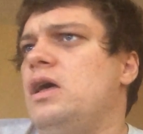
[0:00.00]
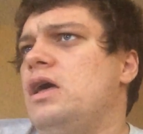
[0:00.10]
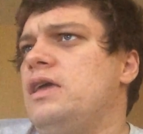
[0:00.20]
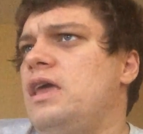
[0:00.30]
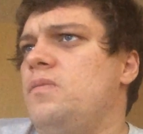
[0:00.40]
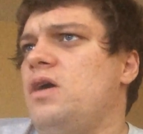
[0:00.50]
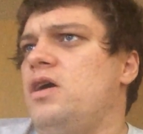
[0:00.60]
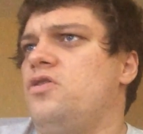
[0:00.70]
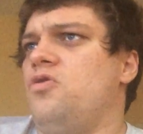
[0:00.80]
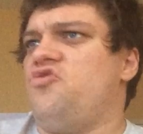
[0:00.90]
uh, Game
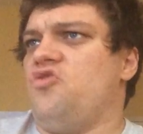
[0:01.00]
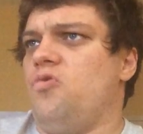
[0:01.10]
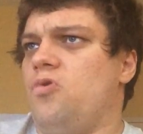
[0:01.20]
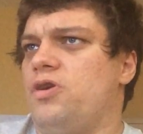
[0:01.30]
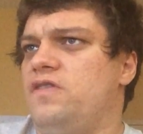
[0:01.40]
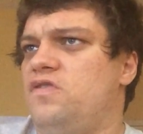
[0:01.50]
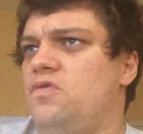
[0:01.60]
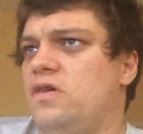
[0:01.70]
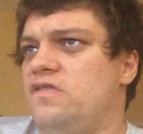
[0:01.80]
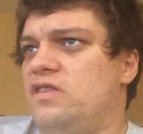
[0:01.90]
Head Coach Award in
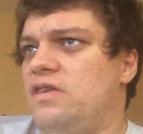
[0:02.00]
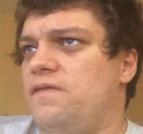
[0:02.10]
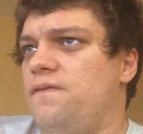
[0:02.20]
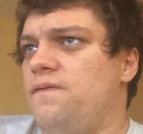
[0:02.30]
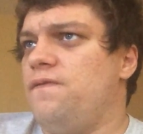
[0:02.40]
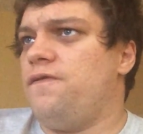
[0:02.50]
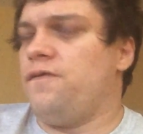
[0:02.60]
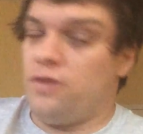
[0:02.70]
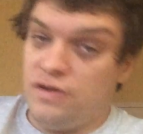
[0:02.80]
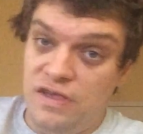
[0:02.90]

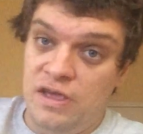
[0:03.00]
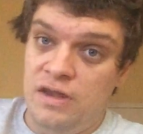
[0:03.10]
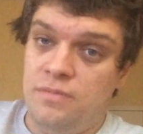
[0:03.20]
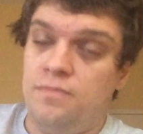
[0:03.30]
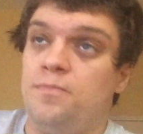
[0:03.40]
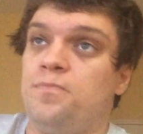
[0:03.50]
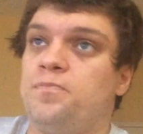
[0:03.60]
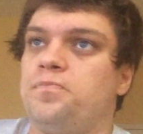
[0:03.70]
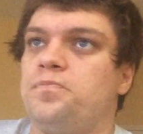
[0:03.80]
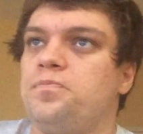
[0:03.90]
2014.
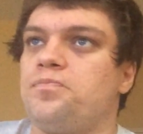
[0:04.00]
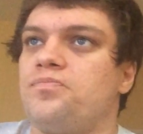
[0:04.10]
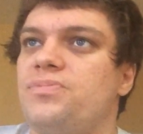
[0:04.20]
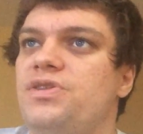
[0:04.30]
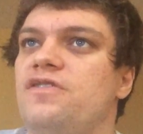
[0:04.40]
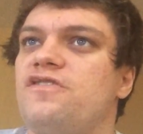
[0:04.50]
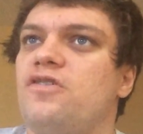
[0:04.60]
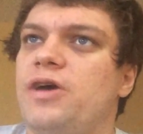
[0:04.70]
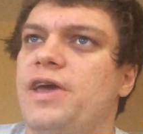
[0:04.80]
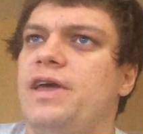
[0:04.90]

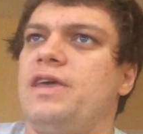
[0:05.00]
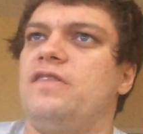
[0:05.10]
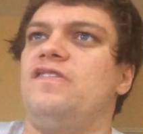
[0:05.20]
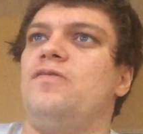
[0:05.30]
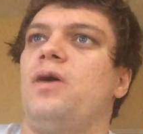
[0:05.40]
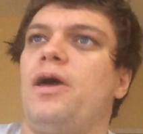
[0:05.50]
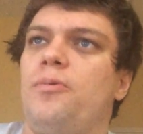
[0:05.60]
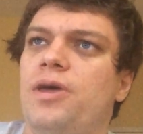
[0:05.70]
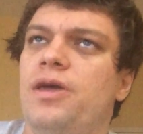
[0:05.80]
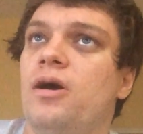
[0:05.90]
So hey, I can see why
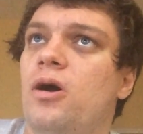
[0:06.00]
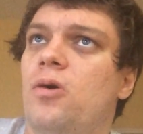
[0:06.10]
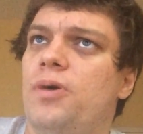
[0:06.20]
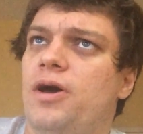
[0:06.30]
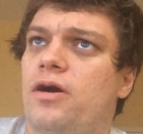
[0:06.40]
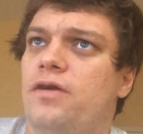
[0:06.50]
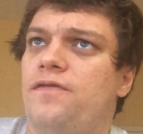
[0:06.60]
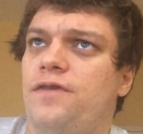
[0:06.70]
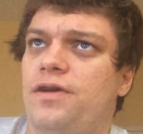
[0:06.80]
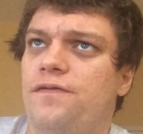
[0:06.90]
we we hired
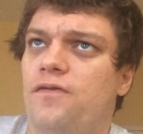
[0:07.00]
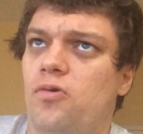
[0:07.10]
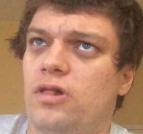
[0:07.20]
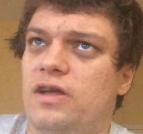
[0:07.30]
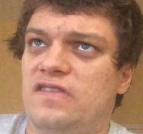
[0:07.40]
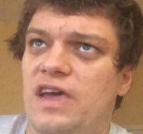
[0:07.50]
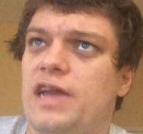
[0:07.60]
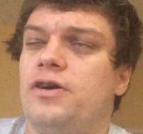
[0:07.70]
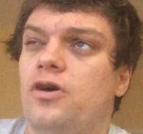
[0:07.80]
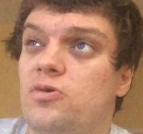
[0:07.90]
Frank Vogel as
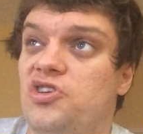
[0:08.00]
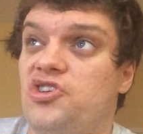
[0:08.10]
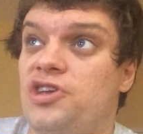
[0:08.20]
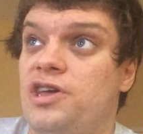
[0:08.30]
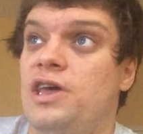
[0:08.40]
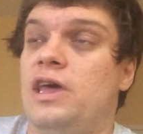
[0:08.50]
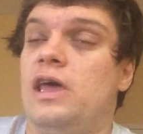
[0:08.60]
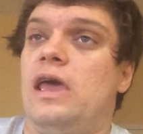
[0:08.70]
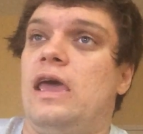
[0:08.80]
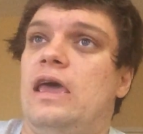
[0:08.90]
head coach,
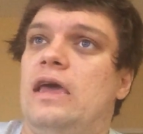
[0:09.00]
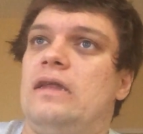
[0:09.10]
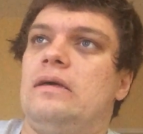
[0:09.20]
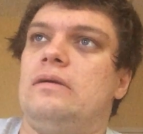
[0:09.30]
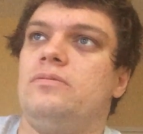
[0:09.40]
and uh,